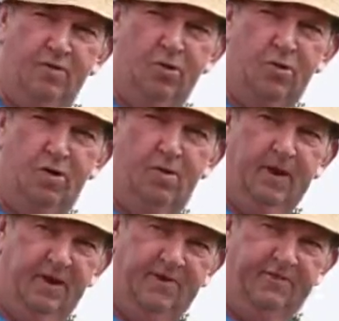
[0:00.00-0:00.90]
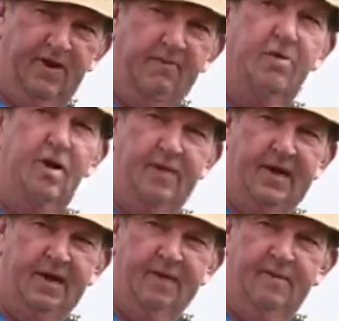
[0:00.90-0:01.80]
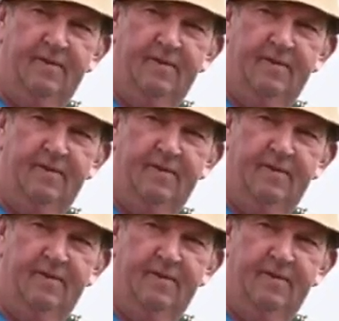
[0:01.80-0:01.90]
or €4 because everyone will be digging.